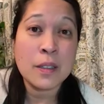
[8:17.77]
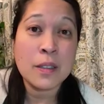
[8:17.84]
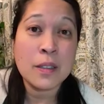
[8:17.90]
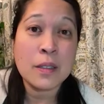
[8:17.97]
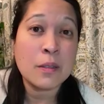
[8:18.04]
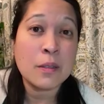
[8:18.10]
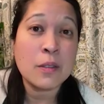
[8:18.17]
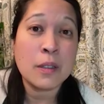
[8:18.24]

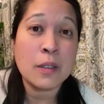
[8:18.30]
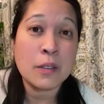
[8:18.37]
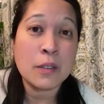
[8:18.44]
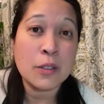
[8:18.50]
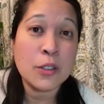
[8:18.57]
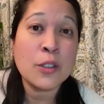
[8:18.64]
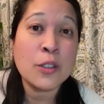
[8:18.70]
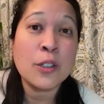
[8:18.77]
It's
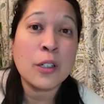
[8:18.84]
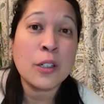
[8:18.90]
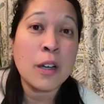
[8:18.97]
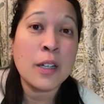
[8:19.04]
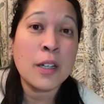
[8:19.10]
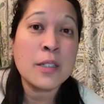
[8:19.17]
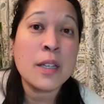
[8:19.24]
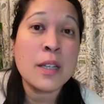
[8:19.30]
sugar
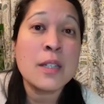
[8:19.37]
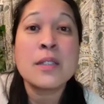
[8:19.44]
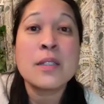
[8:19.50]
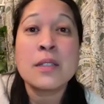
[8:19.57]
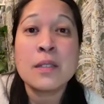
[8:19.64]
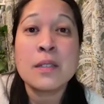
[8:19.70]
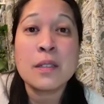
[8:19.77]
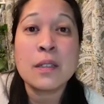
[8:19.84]
content
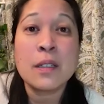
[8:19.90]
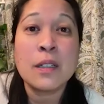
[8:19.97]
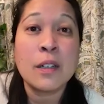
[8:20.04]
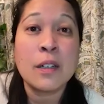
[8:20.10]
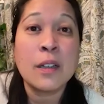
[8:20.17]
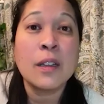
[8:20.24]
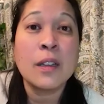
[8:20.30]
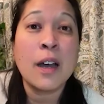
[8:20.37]
is in
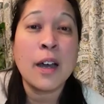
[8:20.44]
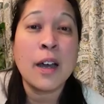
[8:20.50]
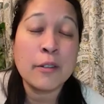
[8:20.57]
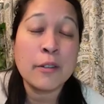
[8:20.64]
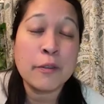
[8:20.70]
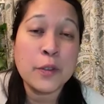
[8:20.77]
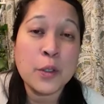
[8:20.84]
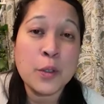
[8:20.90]
a lot
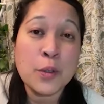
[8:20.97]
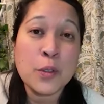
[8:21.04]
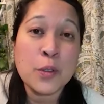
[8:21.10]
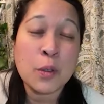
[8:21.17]
of foods,